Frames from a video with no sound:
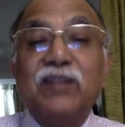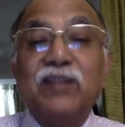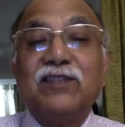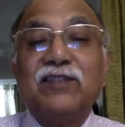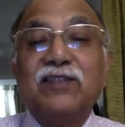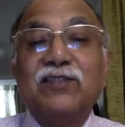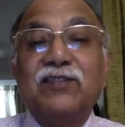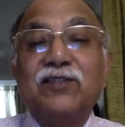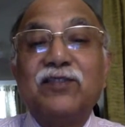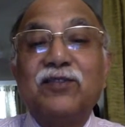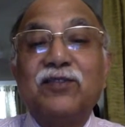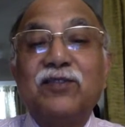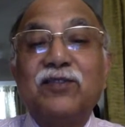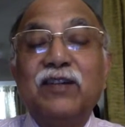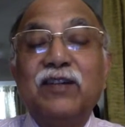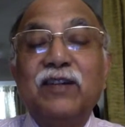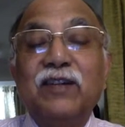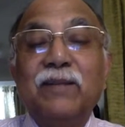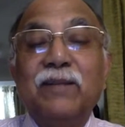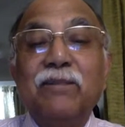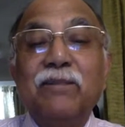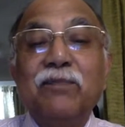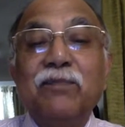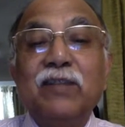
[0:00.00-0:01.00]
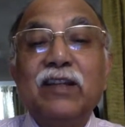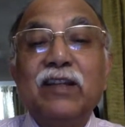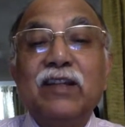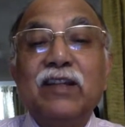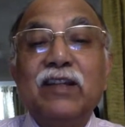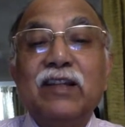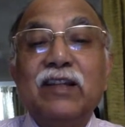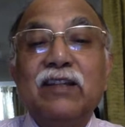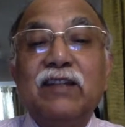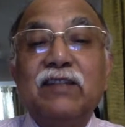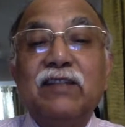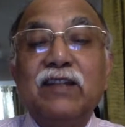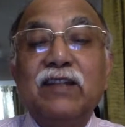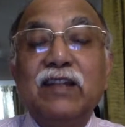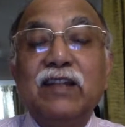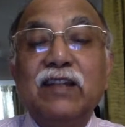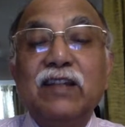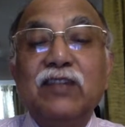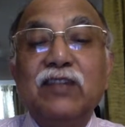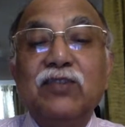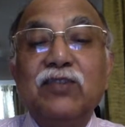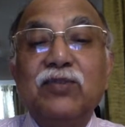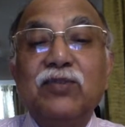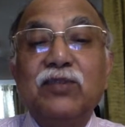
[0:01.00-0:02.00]
So when he
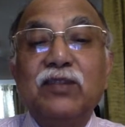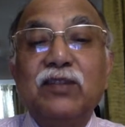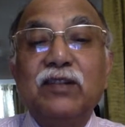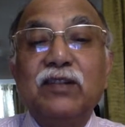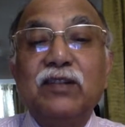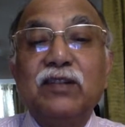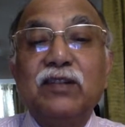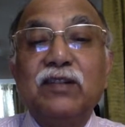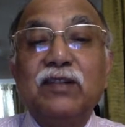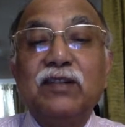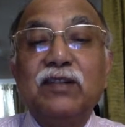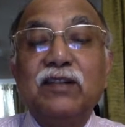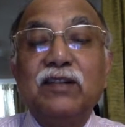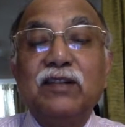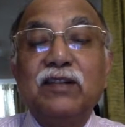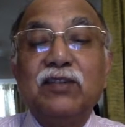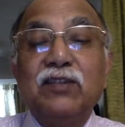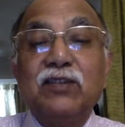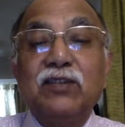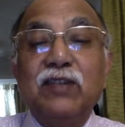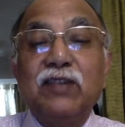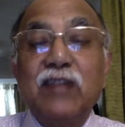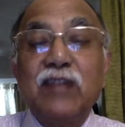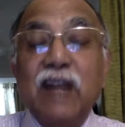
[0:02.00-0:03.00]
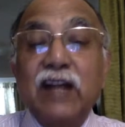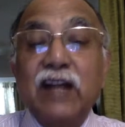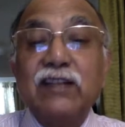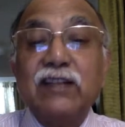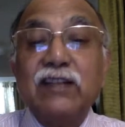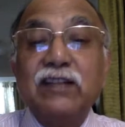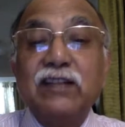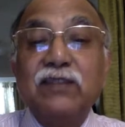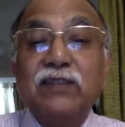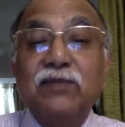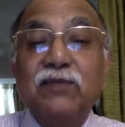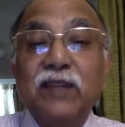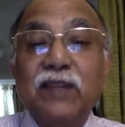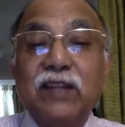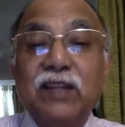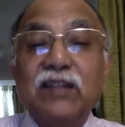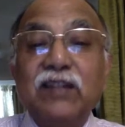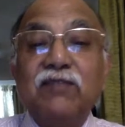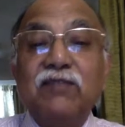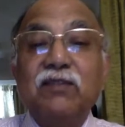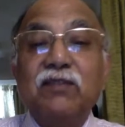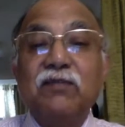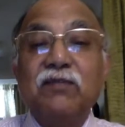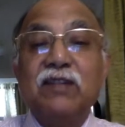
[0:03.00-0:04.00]
showed, he asked the waiter,
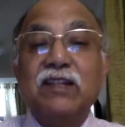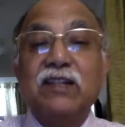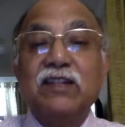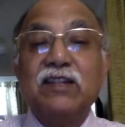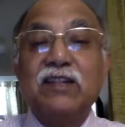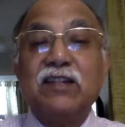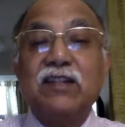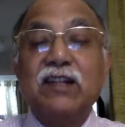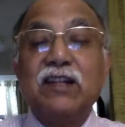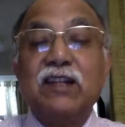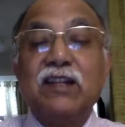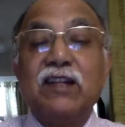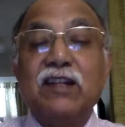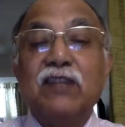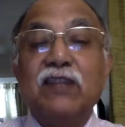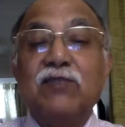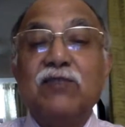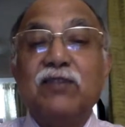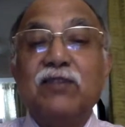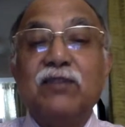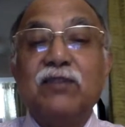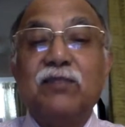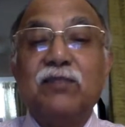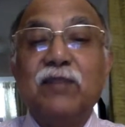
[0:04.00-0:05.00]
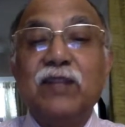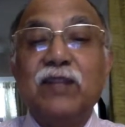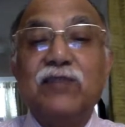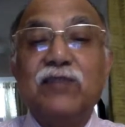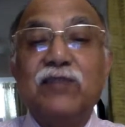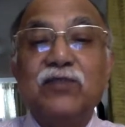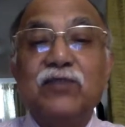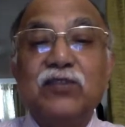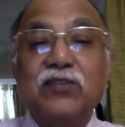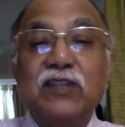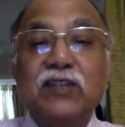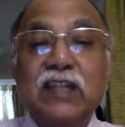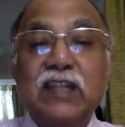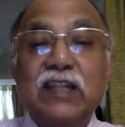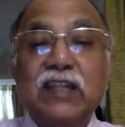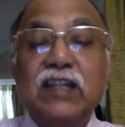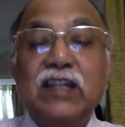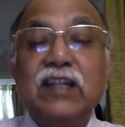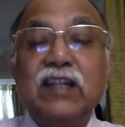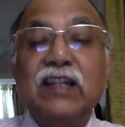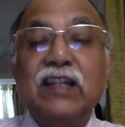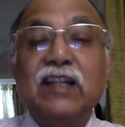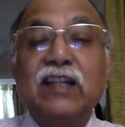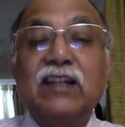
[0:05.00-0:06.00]
we went straight, and it was a place for
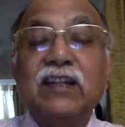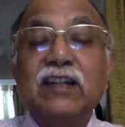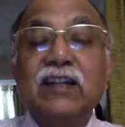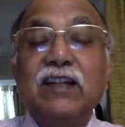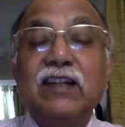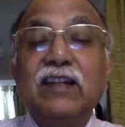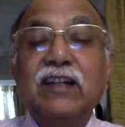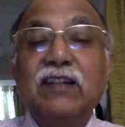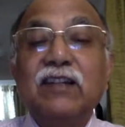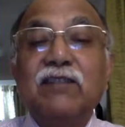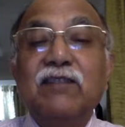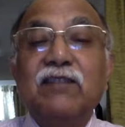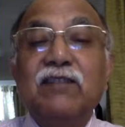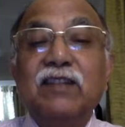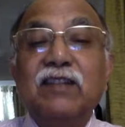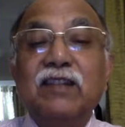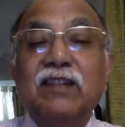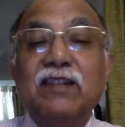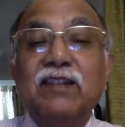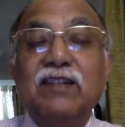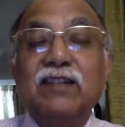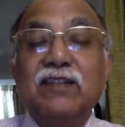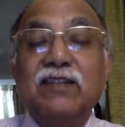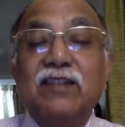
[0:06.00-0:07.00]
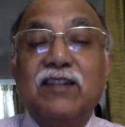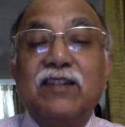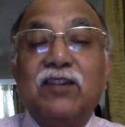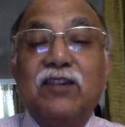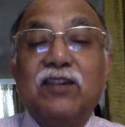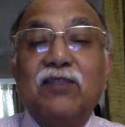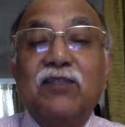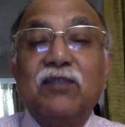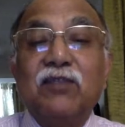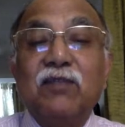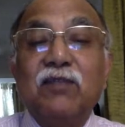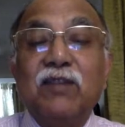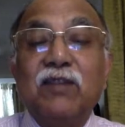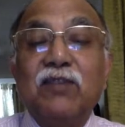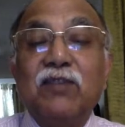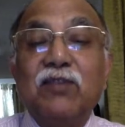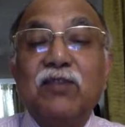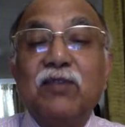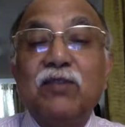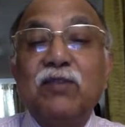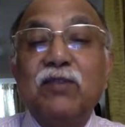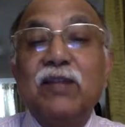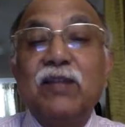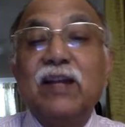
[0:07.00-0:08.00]
seating, and we didn't sit down, we went to
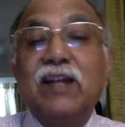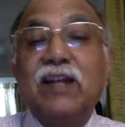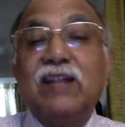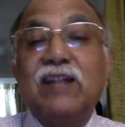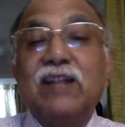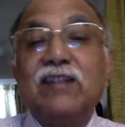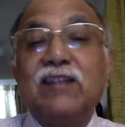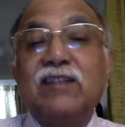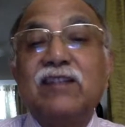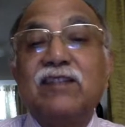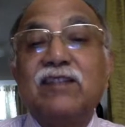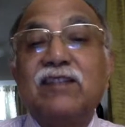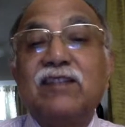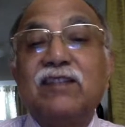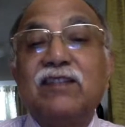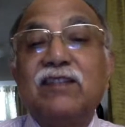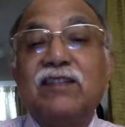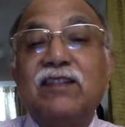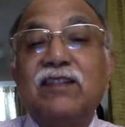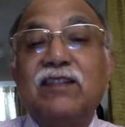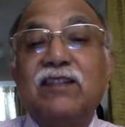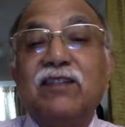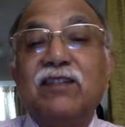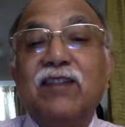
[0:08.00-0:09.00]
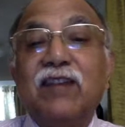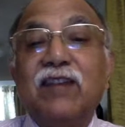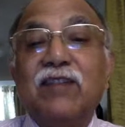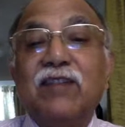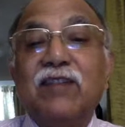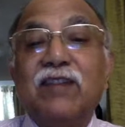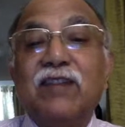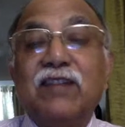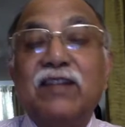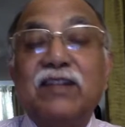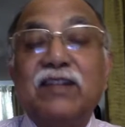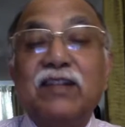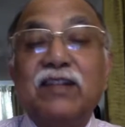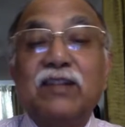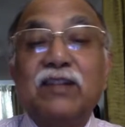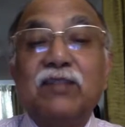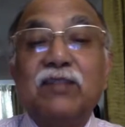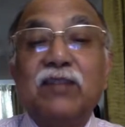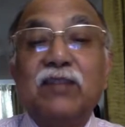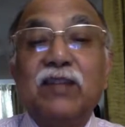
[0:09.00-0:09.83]
him and asked, can we have ice cream?